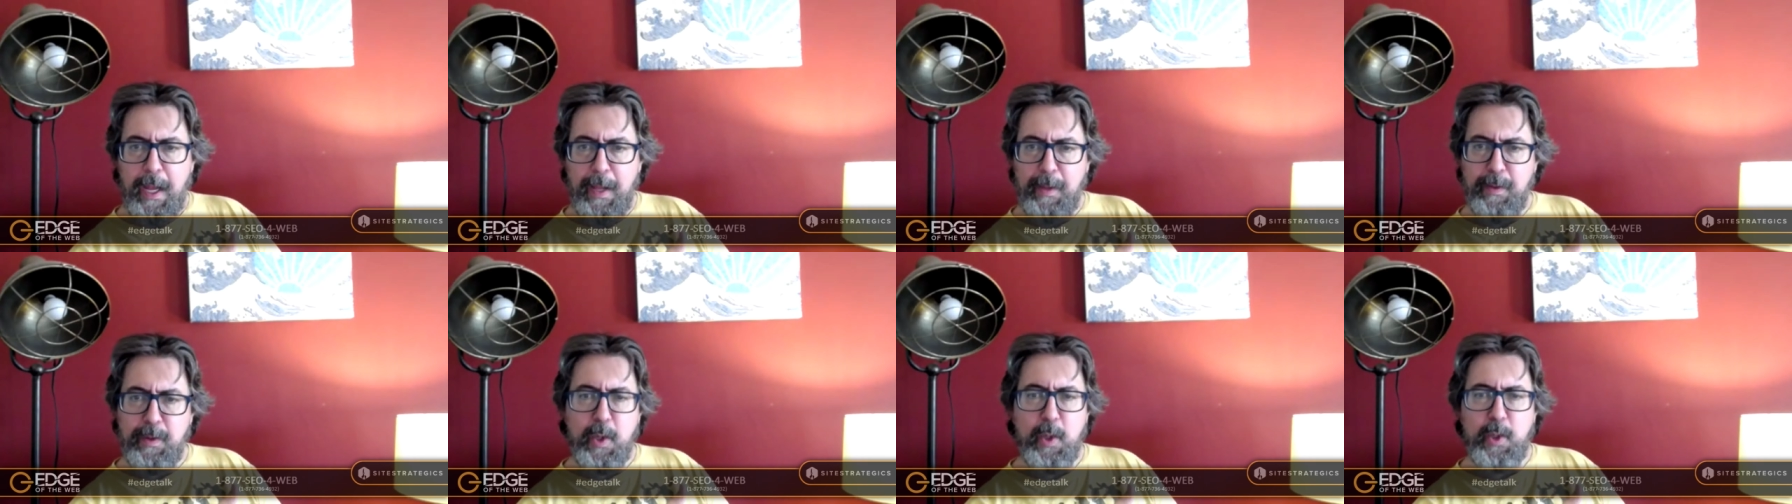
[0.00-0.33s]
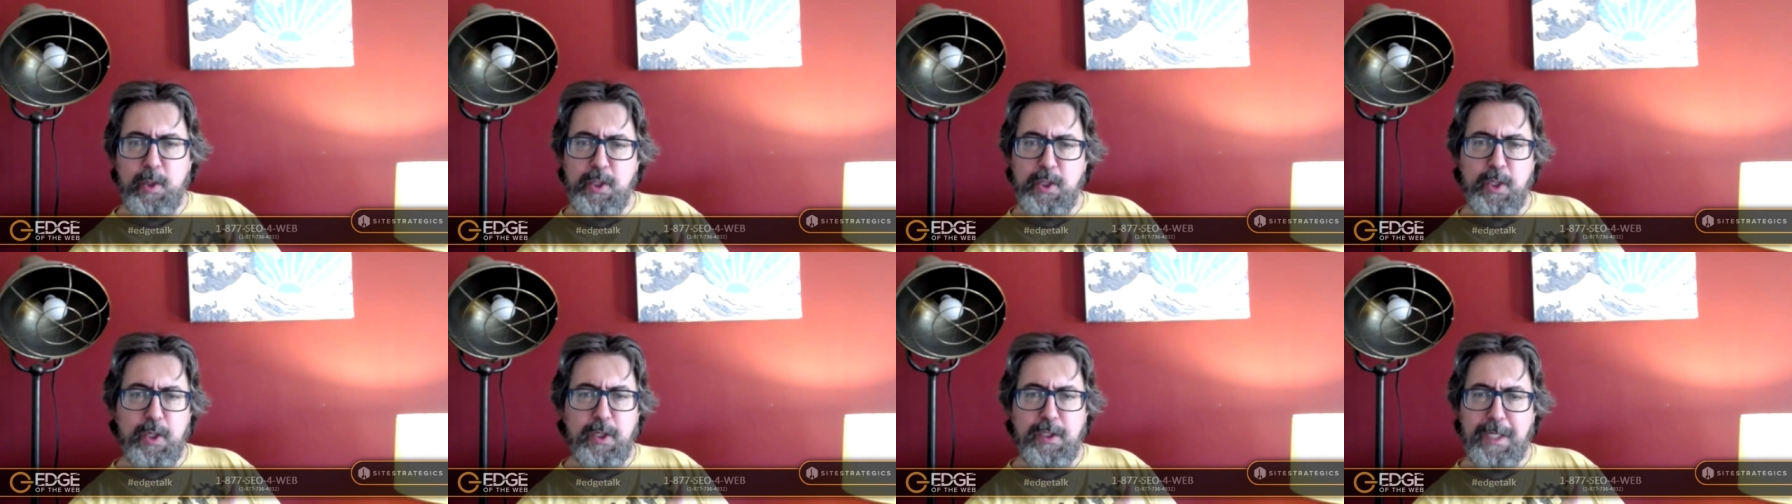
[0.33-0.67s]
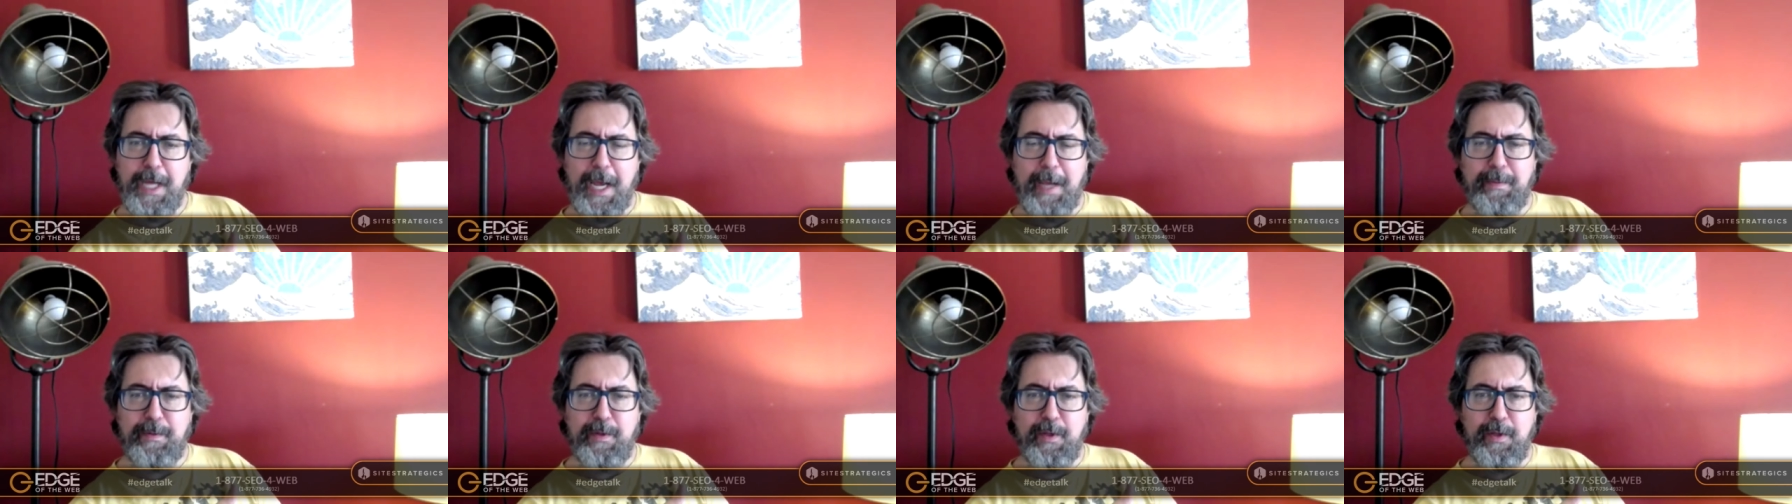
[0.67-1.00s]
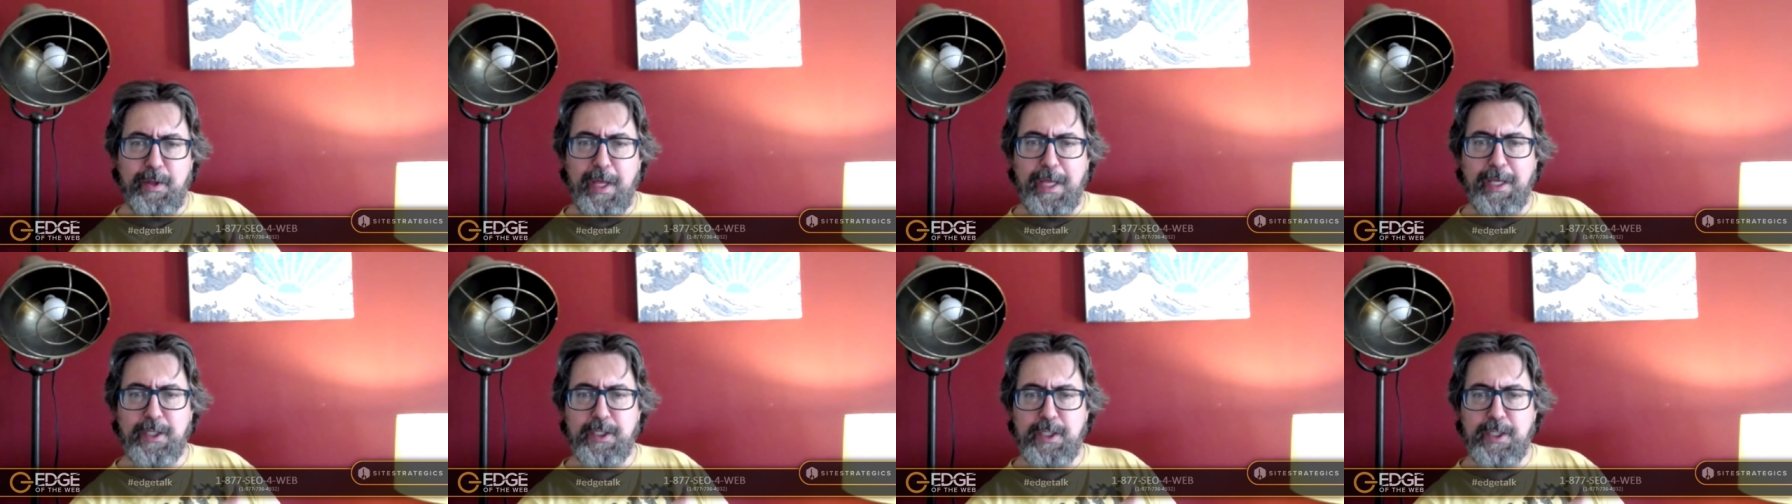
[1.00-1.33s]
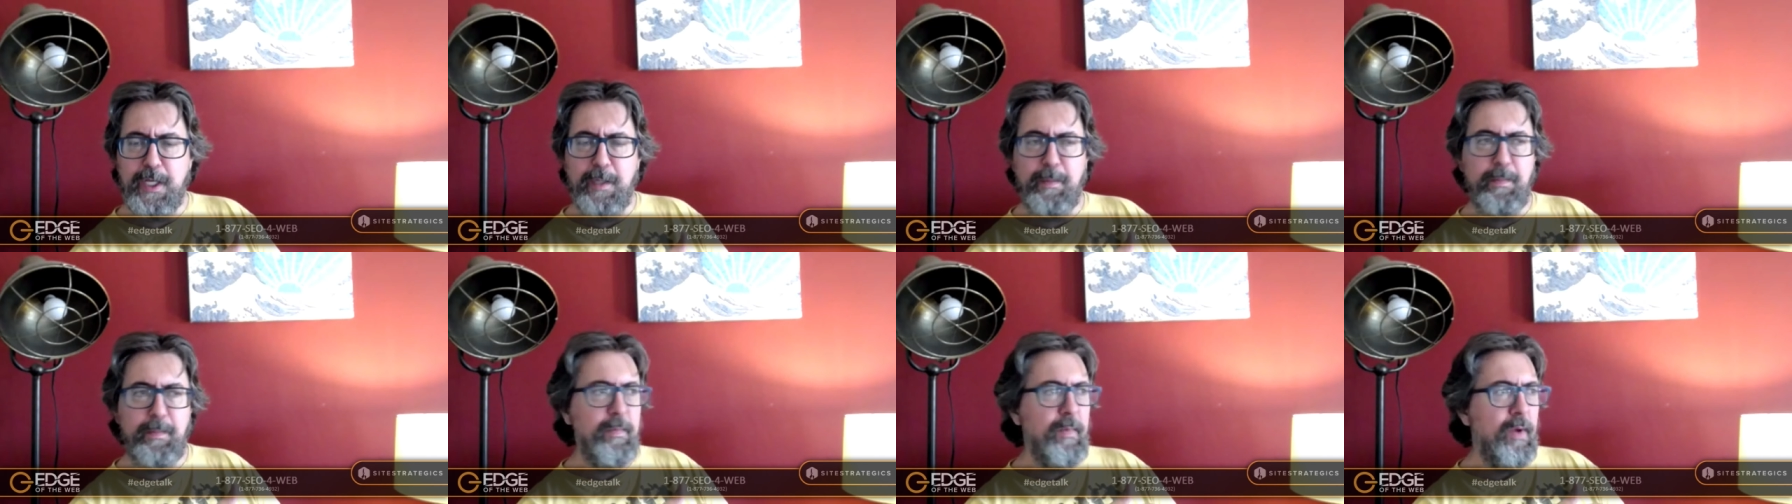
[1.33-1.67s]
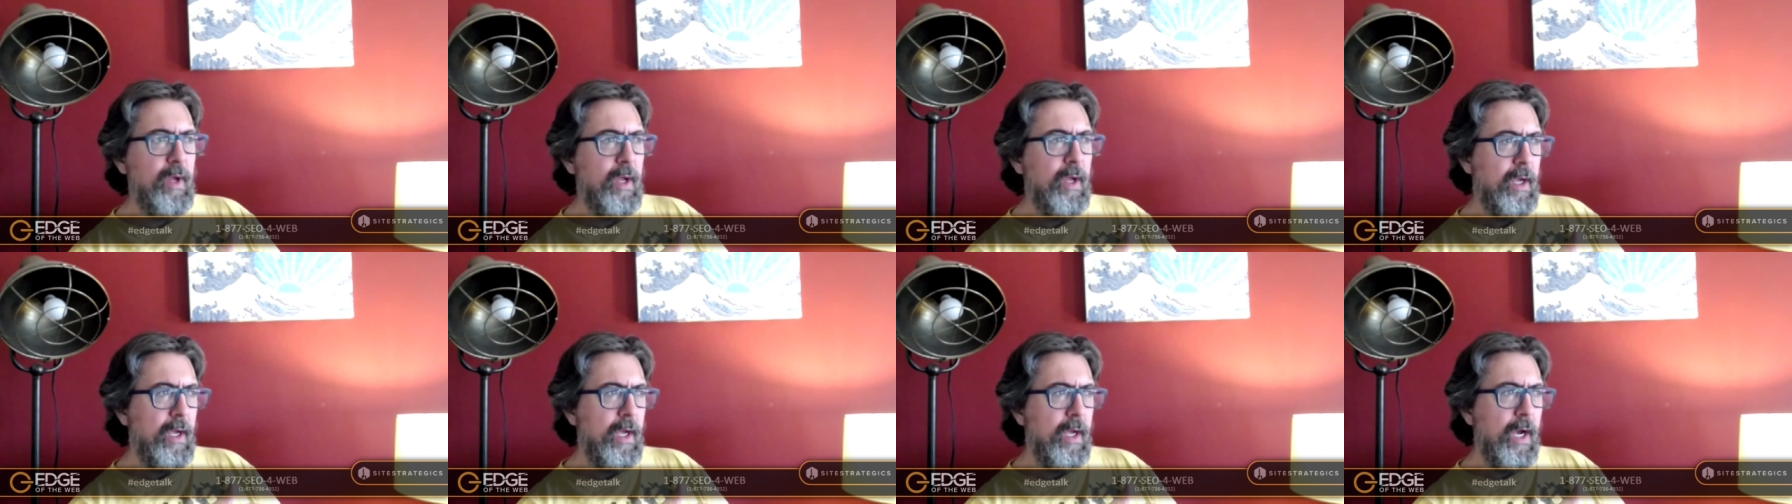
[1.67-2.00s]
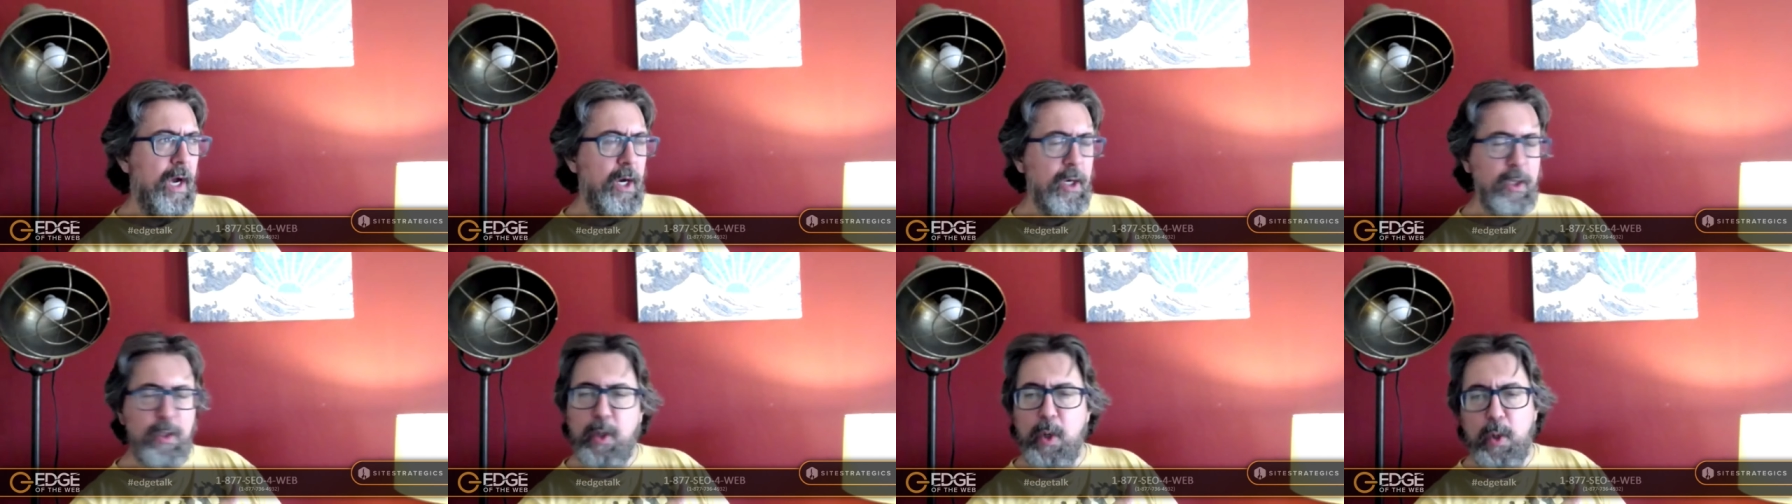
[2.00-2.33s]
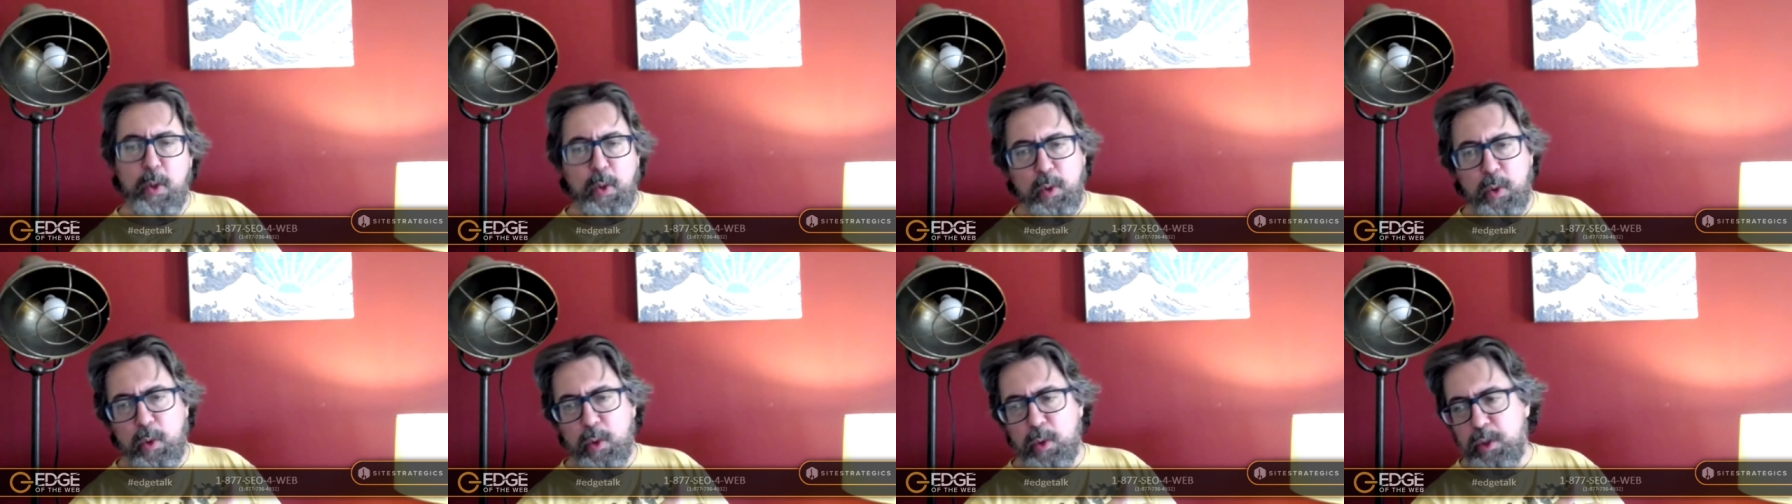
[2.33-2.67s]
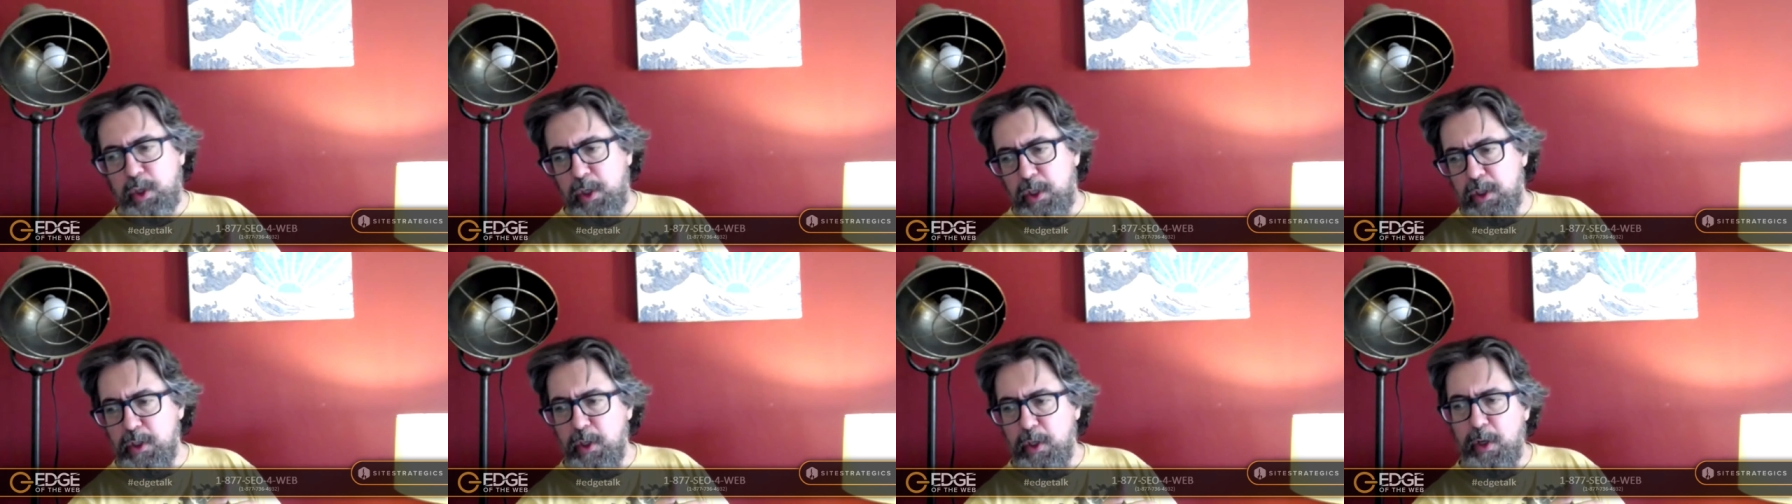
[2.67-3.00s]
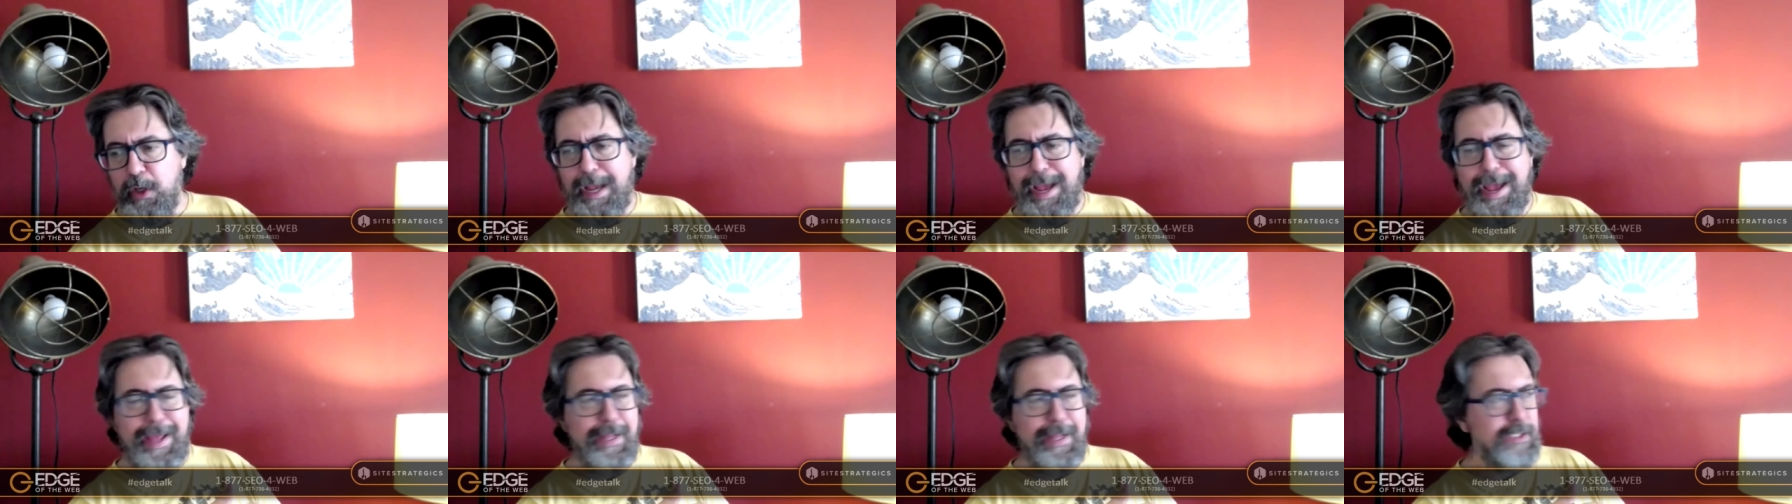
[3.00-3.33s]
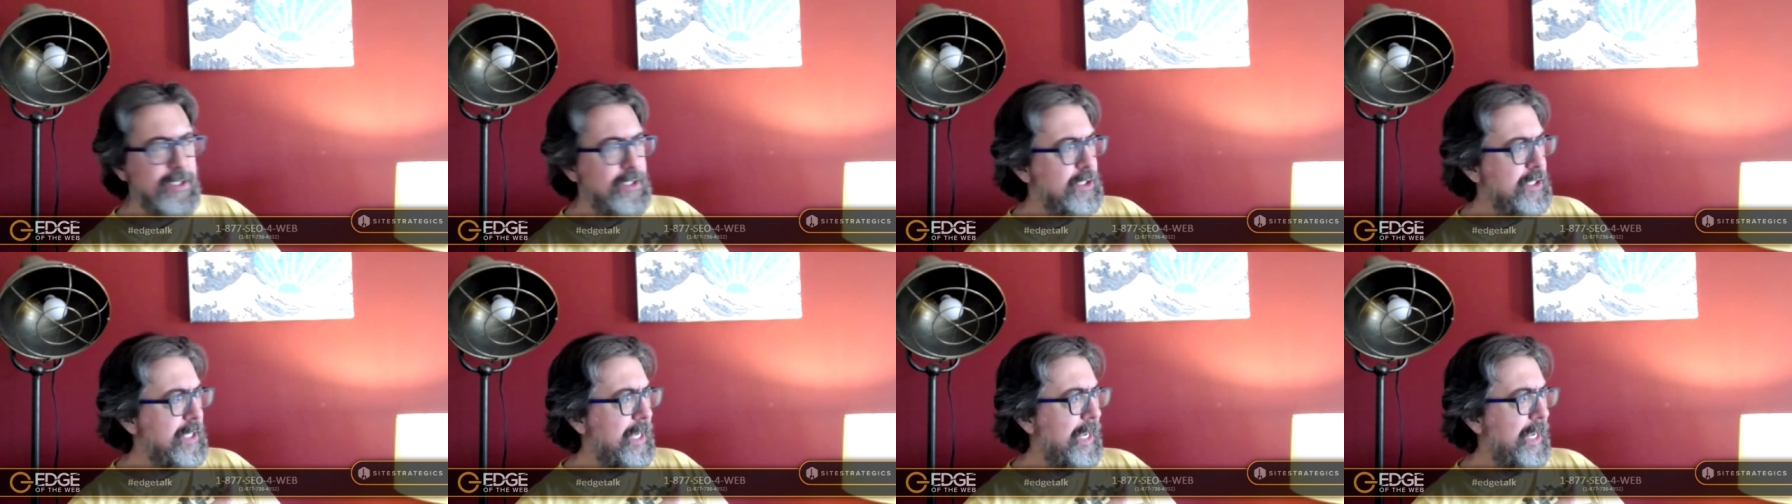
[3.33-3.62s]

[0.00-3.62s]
and those are types of things that Google can look at and